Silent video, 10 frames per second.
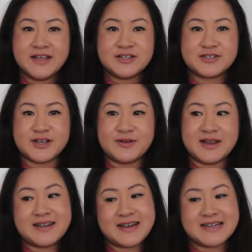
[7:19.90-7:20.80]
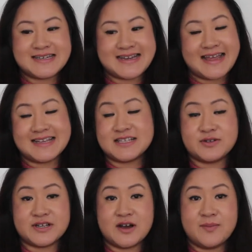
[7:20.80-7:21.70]
So at the end of the day, it still
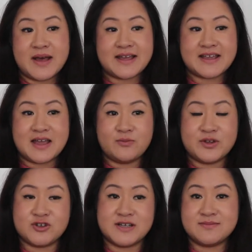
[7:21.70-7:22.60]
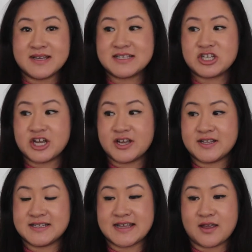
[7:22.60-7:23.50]
didn't come back. And we tried to message her
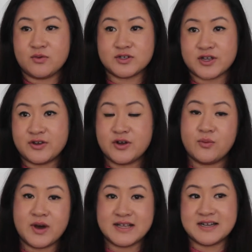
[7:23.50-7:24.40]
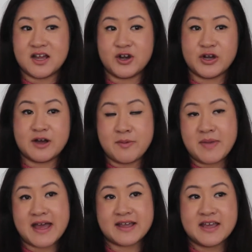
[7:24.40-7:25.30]
and say, what's going on? Why is the line not coming
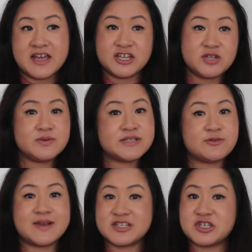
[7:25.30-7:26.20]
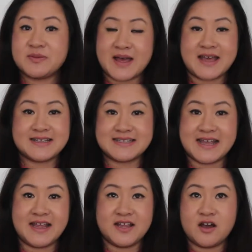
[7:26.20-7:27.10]
back? She was still messaging back
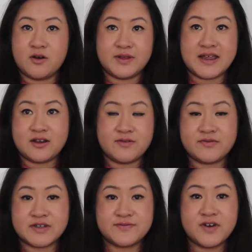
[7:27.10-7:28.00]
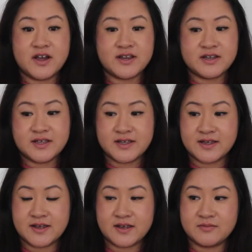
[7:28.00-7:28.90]
saying, oh yeah, no, everything's fine.
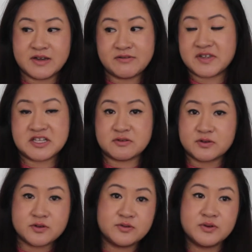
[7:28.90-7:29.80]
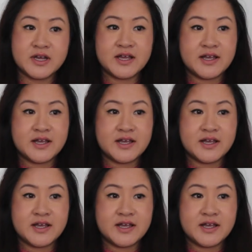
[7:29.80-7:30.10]
Everything's still cool.